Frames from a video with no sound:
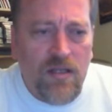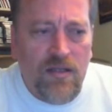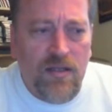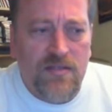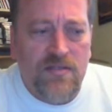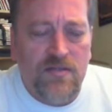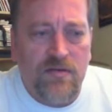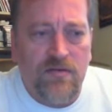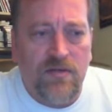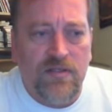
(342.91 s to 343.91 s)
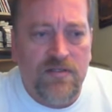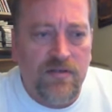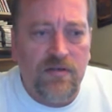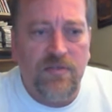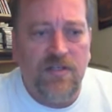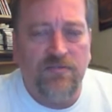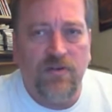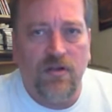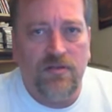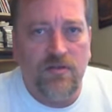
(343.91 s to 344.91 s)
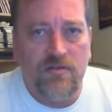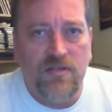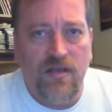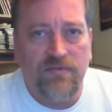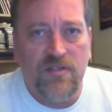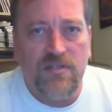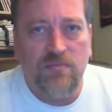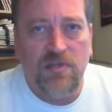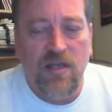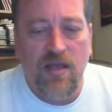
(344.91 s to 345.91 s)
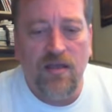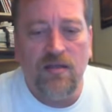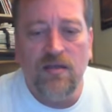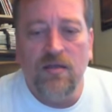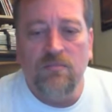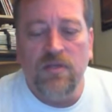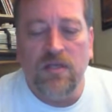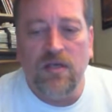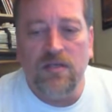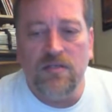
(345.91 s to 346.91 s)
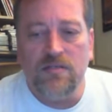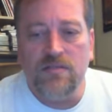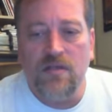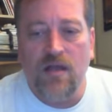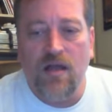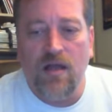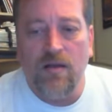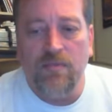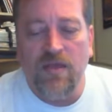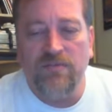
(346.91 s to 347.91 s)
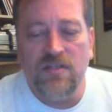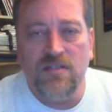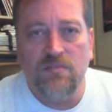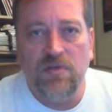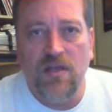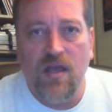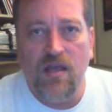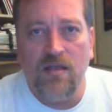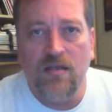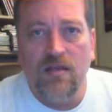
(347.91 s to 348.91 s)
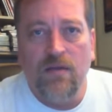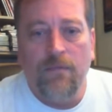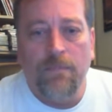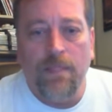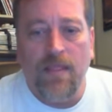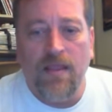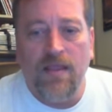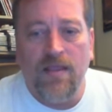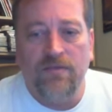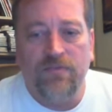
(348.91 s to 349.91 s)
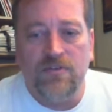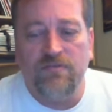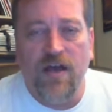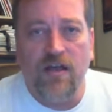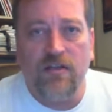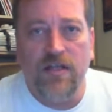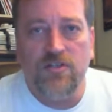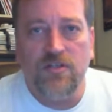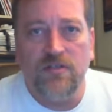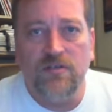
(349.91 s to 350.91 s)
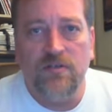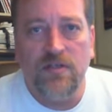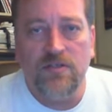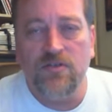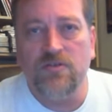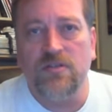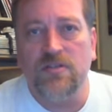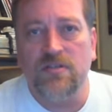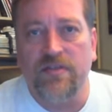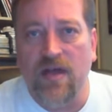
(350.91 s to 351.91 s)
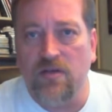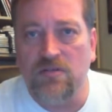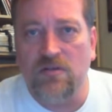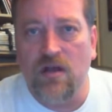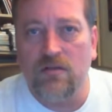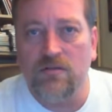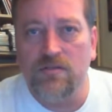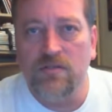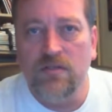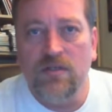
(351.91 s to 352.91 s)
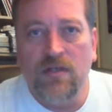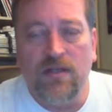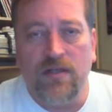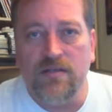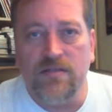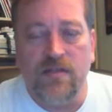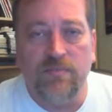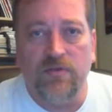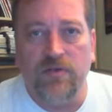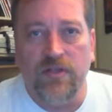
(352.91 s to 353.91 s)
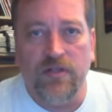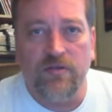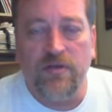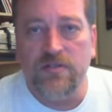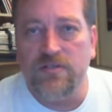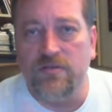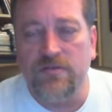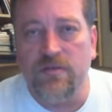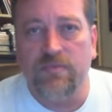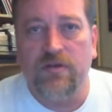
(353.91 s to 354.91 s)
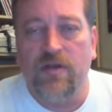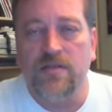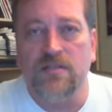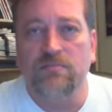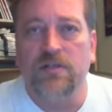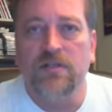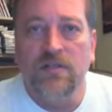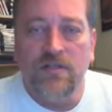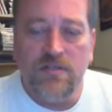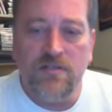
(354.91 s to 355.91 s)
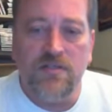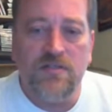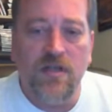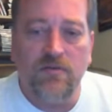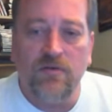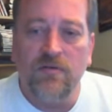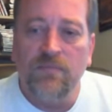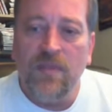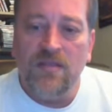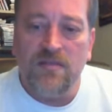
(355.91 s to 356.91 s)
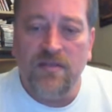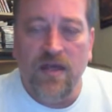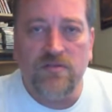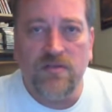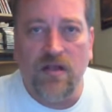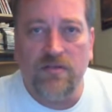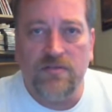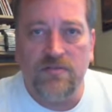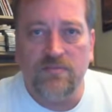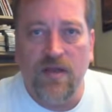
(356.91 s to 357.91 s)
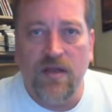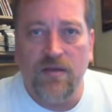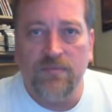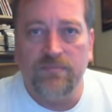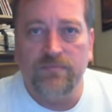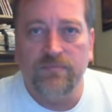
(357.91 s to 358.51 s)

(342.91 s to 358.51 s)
it's still going to be difficult to use the FDCPA, because the FDCPA, if there's a violation, it's usually just $1,000, unless it's something really egregious or something crazy. But just in general, it's $1,000